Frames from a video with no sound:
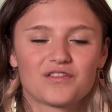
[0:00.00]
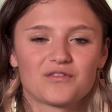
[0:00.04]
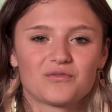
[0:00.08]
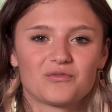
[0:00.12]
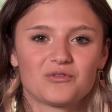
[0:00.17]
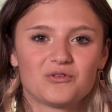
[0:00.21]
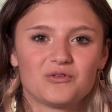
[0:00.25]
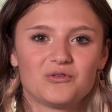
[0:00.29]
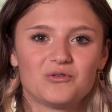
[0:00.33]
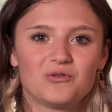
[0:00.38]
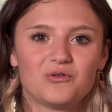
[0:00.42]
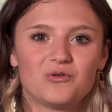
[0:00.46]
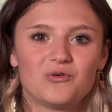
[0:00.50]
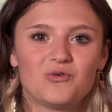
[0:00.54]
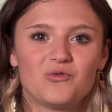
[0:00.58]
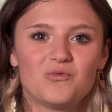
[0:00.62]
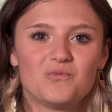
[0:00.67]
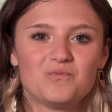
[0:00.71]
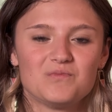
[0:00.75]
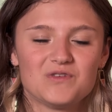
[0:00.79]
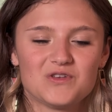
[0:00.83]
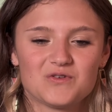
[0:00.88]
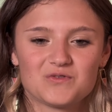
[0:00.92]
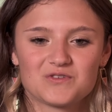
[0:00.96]
Through
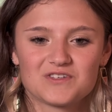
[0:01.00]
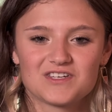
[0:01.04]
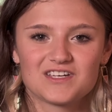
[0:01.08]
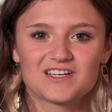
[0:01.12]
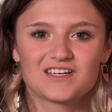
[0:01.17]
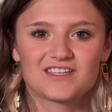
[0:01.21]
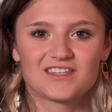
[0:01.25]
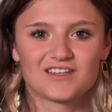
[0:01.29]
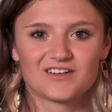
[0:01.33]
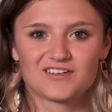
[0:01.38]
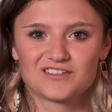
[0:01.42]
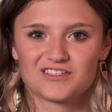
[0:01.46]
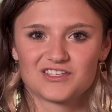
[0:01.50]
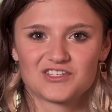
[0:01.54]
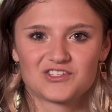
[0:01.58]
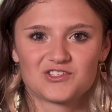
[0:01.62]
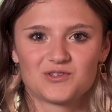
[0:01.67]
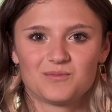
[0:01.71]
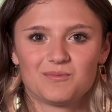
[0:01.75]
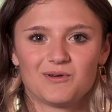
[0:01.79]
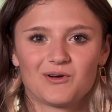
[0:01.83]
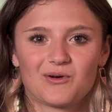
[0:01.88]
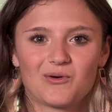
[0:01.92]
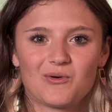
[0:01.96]
music, there's a
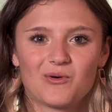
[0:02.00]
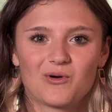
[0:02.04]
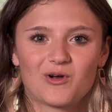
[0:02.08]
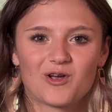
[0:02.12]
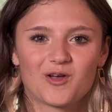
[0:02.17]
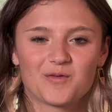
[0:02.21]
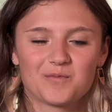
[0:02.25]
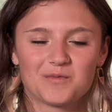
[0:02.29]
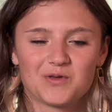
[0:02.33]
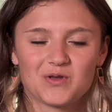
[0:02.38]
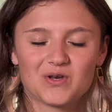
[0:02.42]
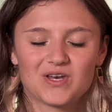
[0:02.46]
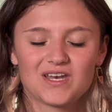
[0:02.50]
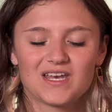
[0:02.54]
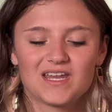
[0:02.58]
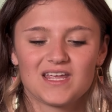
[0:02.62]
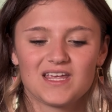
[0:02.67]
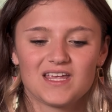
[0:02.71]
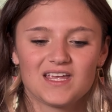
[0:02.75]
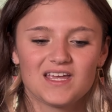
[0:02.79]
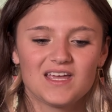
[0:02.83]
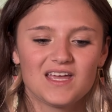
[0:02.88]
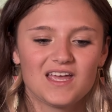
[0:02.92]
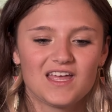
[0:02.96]
super cool
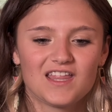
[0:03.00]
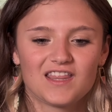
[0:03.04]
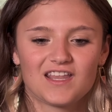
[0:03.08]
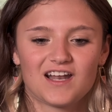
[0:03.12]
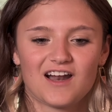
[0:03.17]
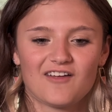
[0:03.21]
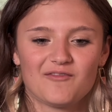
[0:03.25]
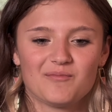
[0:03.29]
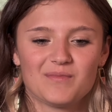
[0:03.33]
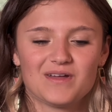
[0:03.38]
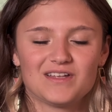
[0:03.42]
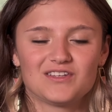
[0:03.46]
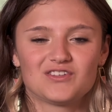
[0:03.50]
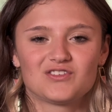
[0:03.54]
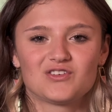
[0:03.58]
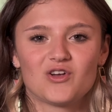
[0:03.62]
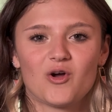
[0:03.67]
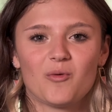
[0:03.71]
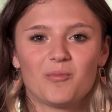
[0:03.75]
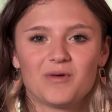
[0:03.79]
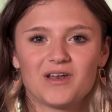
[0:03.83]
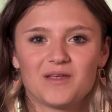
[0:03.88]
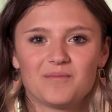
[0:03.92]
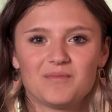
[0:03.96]
community that I've met
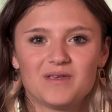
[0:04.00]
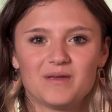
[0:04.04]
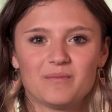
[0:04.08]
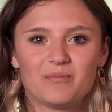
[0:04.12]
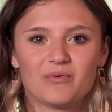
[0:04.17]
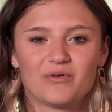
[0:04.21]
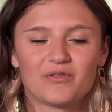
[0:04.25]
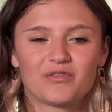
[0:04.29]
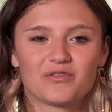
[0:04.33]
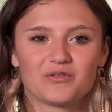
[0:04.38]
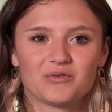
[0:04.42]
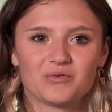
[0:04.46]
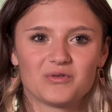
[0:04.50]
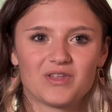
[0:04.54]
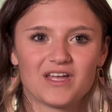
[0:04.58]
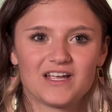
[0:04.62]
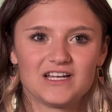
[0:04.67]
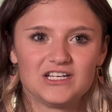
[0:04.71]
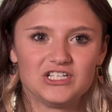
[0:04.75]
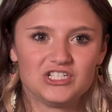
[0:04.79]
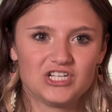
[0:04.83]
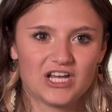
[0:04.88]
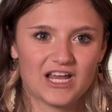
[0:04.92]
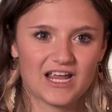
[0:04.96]
so many people through,
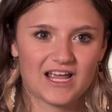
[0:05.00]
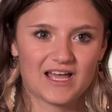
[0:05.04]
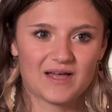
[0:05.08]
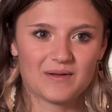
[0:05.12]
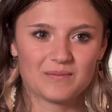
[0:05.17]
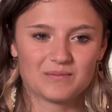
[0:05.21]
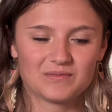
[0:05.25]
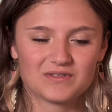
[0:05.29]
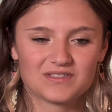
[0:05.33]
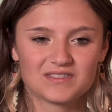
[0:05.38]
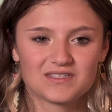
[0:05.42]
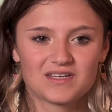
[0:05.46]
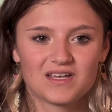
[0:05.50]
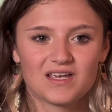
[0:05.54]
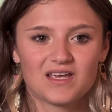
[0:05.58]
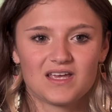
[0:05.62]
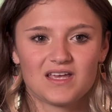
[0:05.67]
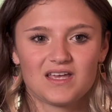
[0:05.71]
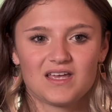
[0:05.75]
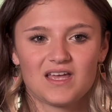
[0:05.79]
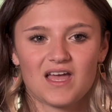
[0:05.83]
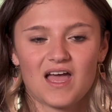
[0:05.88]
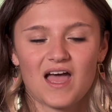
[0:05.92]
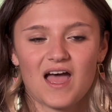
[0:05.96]
like jams
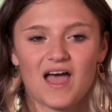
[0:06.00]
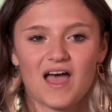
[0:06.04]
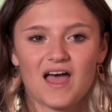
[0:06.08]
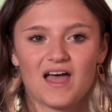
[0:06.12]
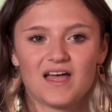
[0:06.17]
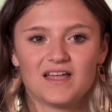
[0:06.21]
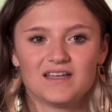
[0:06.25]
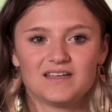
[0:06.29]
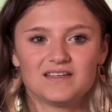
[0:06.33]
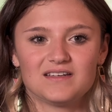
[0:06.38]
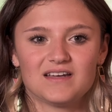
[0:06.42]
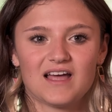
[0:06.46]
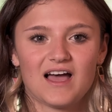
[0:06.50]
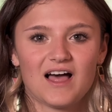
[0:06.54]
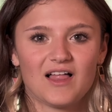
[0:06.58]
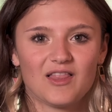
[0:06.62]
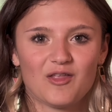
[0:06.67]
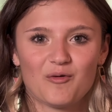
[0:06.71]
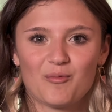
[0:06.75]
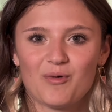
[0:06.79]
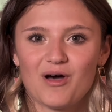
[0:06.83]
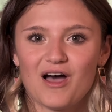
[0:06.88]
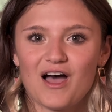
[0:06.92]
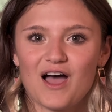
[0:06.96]
at
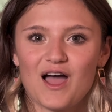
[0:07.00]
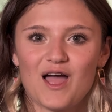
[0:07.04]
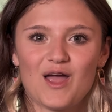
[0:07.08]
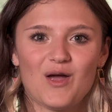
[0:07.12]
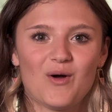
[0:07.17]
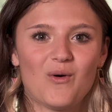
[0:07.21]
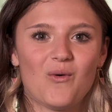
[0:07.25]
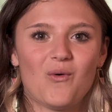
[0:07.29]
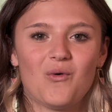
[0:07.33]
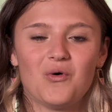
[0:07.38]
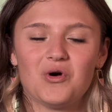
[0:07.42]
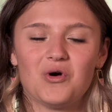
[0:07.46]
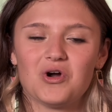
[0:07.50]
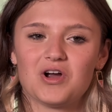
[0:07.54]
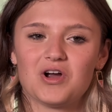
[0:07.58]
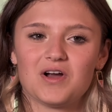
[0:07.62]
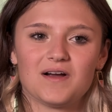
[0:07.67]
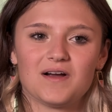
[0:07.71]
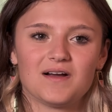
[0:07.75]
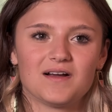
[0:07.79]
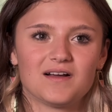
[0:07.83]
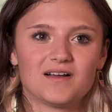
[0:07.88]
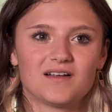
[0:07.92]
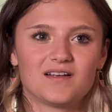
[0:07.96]
Alibi,
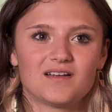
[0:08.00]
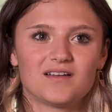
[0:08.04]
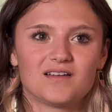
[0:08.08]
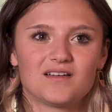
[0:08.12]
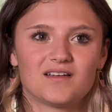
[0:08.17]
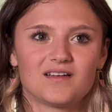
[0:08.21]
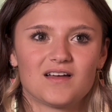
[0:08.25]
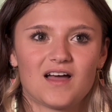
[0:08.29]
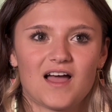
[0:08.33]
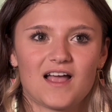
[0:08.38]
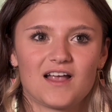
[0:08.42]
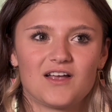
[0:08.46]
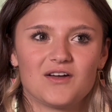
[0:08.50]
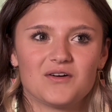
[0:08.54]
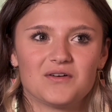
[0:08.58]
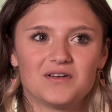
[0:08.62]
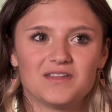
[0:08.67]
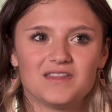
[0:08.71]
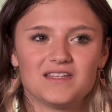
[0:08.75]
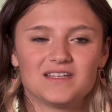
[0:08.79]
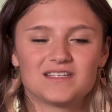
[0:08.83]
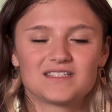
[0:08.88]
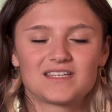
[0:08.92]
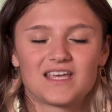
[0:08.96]
or I go to
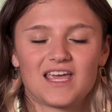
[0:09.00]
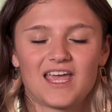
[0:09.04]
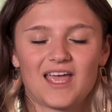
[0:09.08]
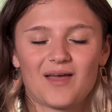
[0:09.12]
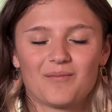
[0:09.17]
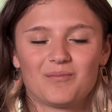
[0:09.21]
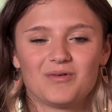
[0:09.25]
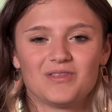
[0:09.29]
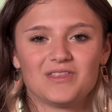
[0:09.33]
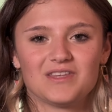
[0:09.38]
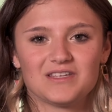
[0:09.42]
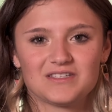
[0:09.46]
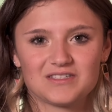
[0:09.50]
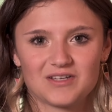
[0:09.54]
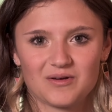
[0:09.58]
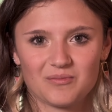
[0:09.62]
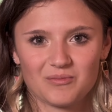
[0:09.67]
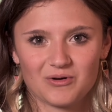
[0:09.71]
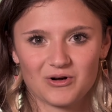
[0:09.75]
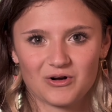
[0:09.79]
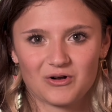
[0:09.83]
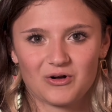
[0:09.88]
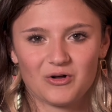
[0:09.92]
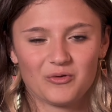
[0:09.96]
this camp in the
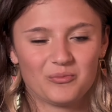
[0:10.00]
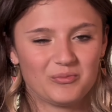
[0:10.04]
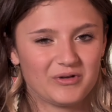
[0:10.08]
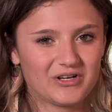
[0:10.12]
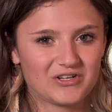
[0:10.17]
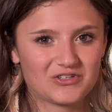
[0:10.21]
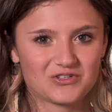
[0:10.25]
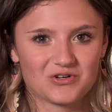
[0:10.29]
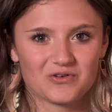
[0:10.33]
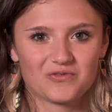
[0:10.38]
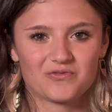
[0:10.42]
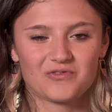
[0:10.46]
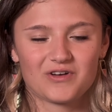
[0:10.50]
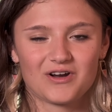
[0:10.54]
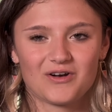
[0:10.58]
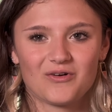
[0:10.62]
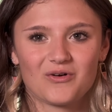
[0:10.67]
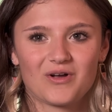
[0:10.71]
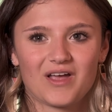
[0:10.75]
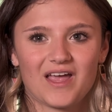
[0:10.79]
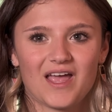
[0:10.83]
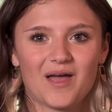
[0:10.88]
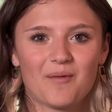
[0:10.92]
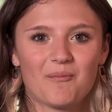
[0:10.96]
summer called Big Sur Fiddle
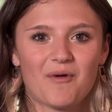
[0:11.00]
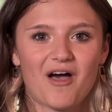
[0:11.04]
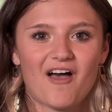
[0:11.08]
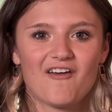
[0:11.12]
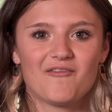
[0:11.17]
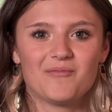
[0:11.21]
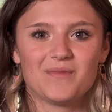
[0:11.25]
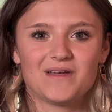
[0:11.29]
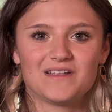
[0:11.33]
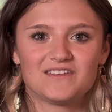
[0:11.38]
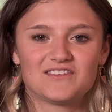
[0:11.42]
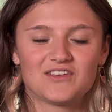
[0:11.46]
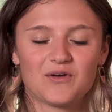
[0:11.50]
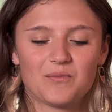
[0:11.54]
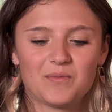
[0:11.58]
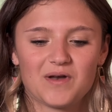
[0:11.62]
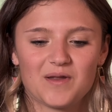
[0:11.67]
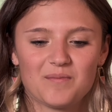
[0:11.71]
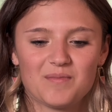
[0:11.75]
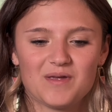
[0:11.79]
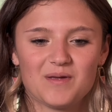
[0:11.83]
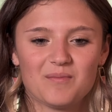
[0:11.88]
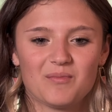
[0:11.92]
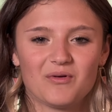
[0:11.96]
Camp. I've met so
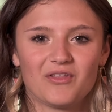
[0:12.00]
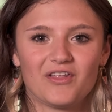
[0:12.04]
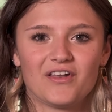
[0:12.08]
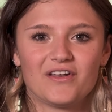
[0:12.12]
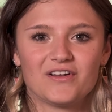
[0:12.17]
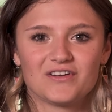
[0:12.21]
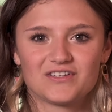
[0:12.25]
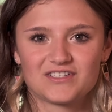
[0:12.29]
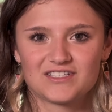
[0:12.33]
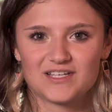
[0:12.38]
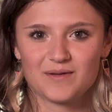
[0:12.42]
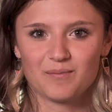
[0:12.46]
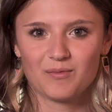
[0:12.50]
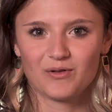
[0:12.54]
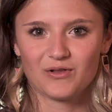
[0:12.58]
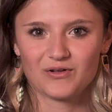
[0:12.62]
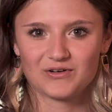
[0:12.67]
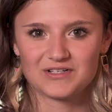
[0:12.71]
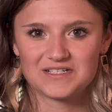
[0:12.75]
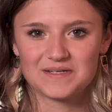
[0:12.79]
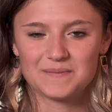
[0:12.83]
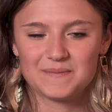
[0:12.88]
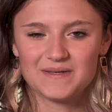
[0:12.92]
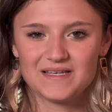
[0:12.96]
many people that are
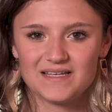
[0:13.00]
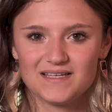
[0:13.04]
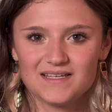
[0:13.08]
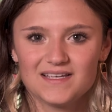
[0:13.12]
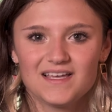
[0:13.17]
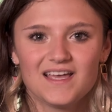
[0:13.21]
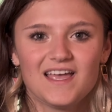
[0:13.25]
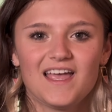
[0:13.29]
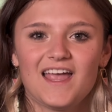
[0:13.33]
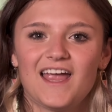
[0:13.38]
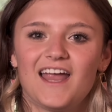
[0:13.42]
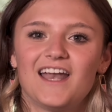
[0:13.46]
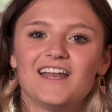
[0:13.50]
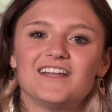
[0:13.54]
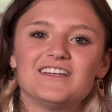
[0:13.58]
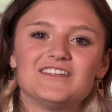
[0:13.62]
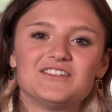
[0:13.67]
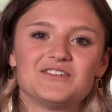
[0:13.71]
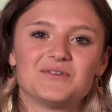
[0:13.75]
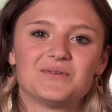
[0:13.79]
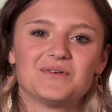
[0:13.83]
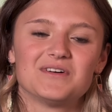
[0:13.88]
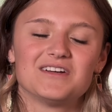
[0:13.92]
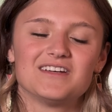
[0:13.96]
similar to me and
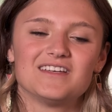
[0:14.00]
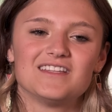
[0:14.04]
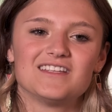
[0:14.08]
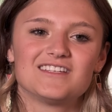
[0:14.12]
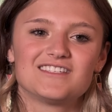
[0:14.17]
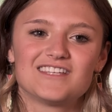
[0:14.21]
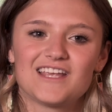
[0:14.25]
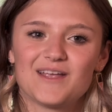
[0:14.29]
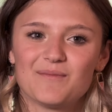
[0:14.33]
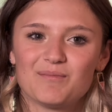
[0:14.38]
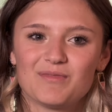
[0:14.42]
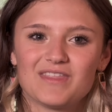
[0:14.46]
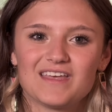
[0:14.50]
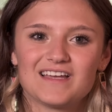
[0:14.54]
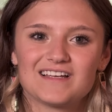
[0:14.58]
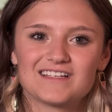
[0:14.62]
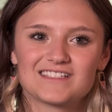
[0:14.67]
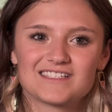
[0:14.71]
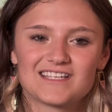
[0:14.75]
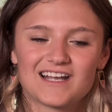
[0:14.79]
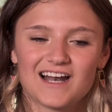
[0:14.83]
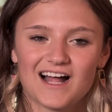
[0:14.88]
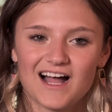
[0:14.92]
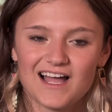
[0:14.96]
enjoy the same
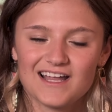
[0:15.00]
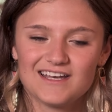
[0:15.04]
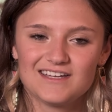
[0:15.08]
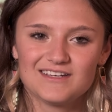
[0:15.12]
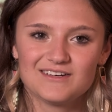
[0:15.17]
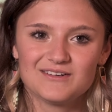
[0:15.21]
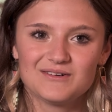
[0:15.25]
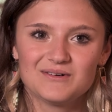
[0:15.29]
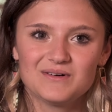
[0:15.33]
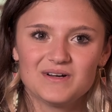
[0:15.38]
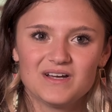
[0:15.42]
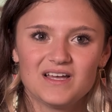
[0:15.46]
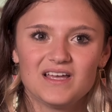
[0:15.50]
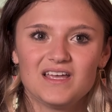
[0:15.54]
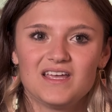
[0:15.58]
things that I do.